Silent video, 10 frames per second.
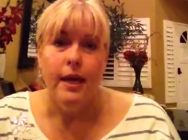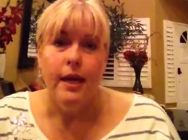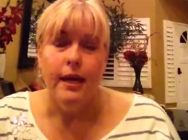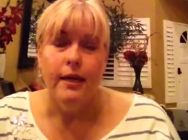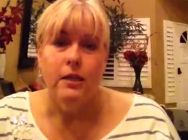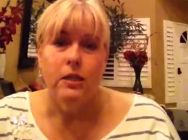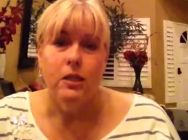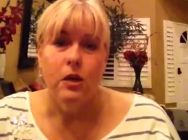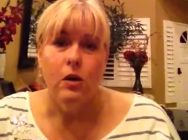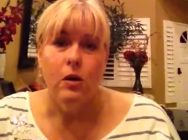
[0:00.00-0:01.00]
And
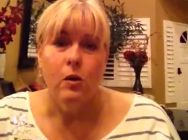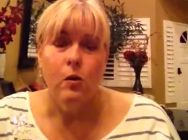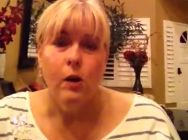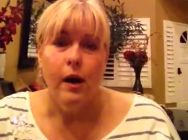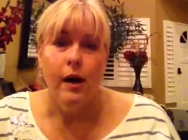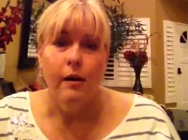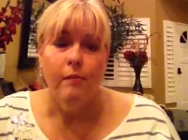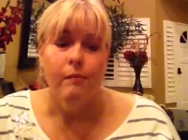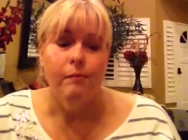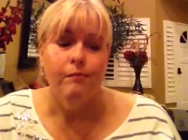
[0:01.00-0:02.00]
so
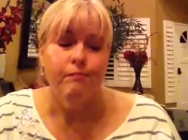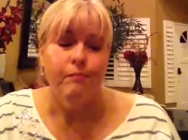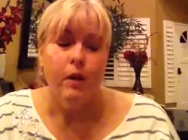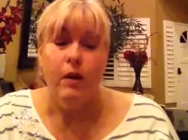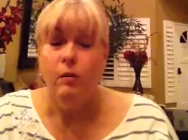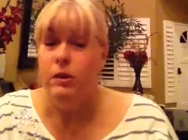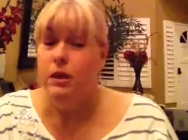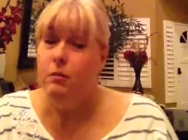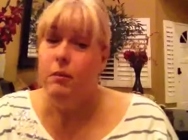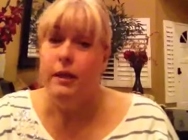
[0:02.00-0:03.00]
um, it was a
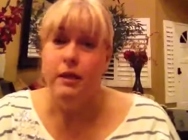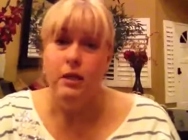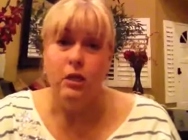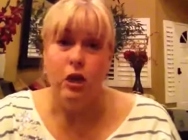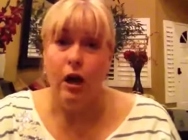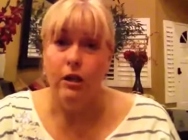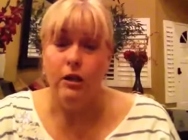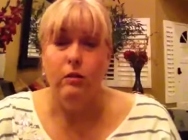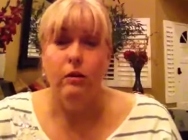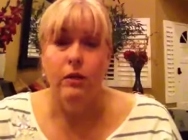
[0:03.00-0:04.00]
complete to shock
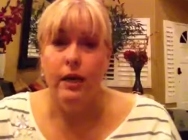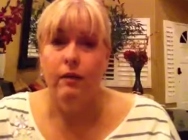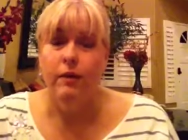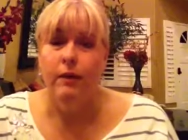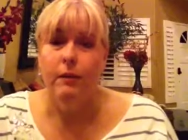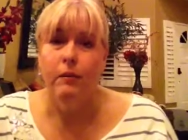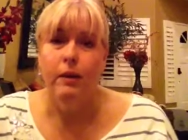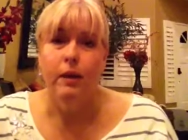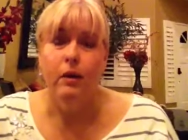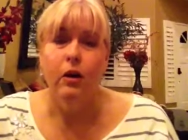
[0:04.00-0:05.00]
to our entire family when
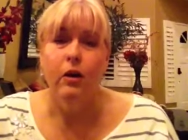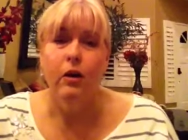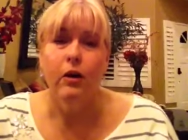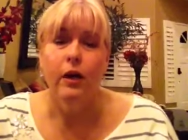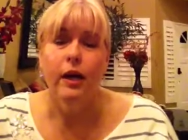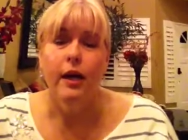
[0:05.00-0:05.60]
that occurred,